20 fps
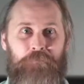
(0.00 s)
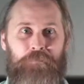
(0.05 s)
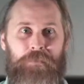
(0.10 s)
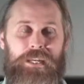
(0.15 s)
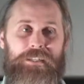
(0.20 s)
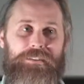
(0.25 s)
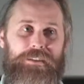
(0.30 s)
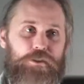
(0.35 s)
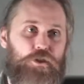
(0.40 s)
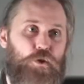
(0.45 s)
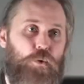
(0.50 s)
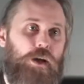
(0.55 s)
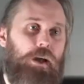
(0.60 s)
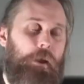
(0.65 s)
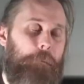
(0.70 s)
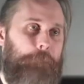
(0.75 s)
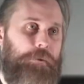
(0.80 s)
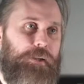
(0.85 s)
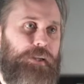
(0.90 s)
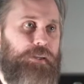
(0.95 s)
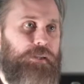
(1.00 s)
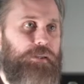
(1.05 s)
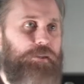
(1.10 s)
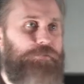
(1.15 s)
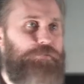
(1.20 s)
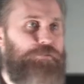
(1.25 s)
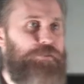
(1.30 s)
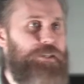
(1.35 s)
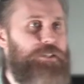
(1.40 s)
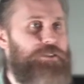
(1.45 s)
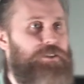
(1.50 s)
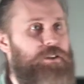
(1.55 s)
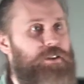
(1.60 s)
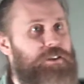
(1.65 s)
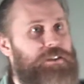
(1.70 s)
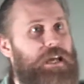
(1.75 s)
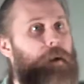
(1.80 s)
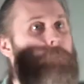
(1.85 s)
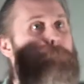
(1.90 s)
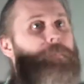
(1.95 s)
He says you are completely free. And so
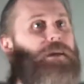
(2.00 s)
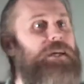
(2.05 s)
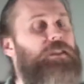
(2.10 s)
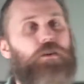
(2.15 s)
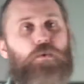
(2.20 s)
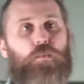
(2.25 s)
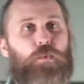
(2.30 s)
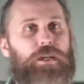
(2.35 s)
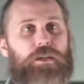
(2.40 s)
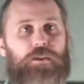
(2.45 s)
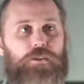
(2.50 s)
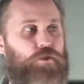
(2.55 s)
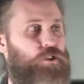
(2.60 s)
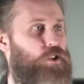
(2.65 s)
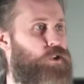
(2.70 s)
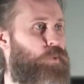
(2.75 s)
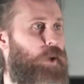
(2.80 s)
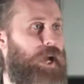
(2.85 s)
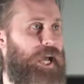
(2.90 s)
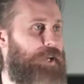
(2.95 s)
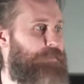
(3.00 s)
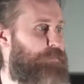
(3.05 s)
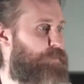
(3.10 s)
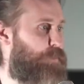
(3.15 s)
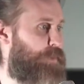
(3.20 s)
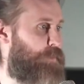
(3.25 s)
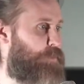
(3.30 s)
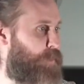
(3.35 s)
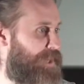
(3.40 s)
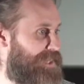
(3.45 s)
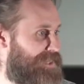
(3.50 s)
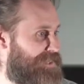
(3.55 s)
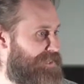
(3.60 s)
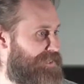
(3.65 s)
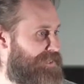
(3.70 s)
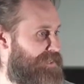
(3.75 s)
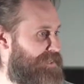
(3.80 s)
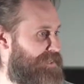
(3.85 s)
does that mean that we can do whatever we want?